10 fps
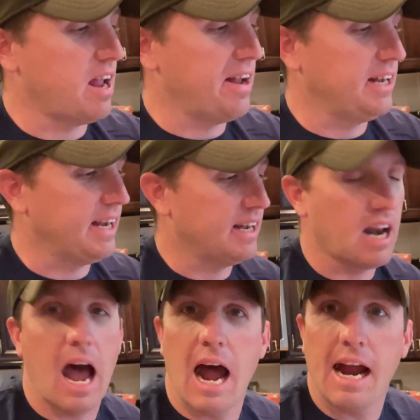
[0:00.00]
And
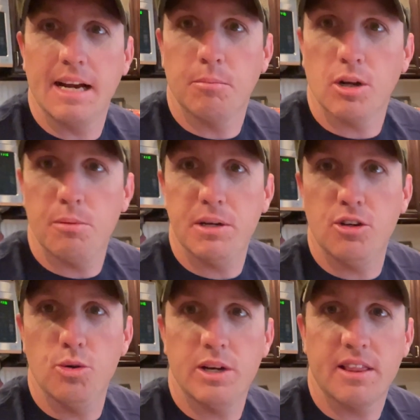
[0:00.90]
I am going to be
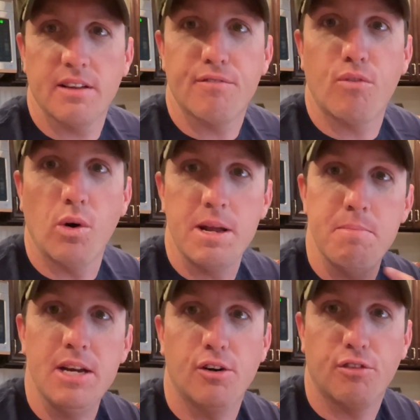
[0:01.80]
doing the 40
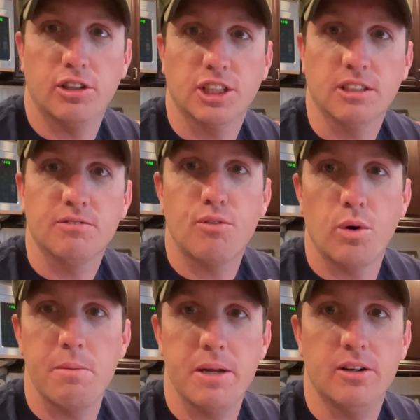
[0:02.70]
meter version,
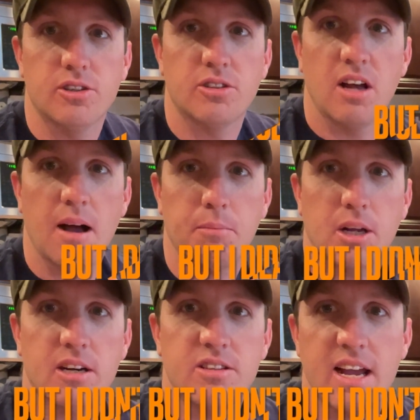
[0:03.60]
40 meters. I'm going
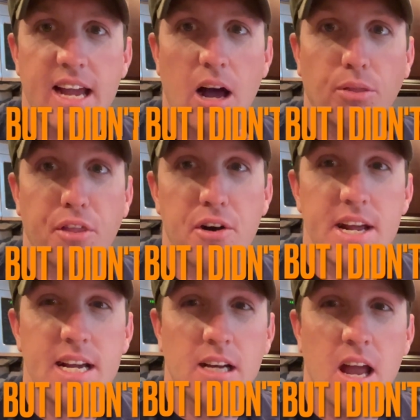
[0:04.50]
to take out
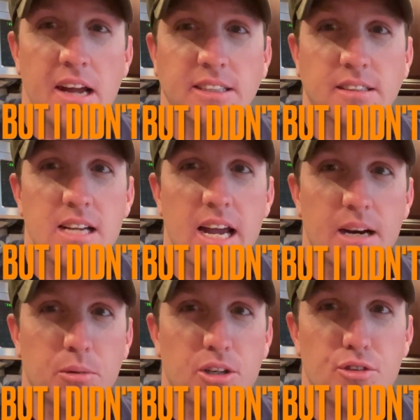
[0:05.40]
30 and
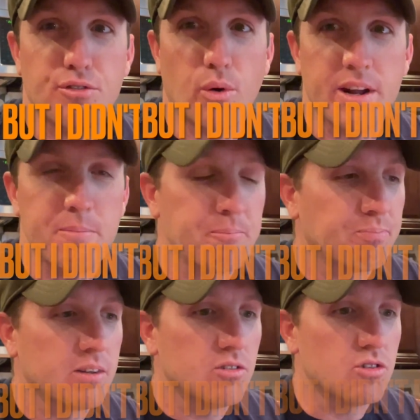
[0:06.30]
I'm going to do 40.
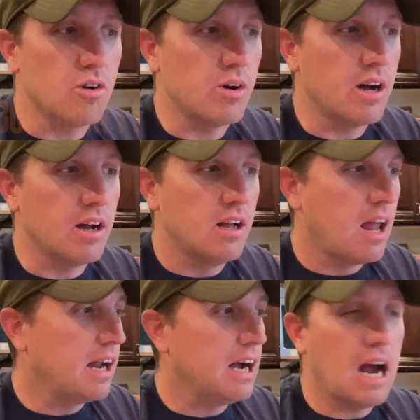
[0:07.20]
So
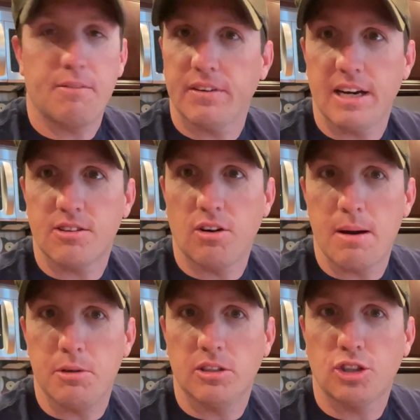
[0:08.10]
I forgot to grab
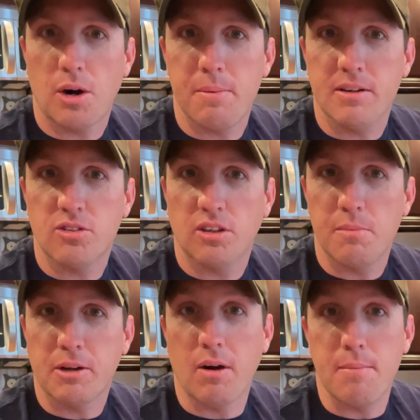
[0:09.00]
a Sharpie, so let
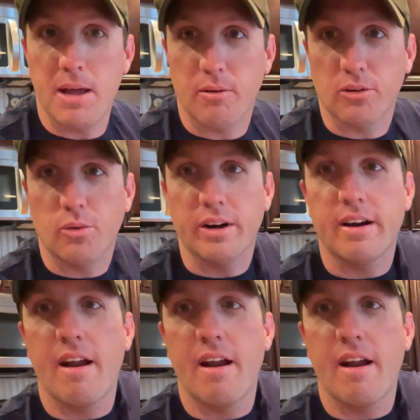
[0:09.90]
me grab that real quick.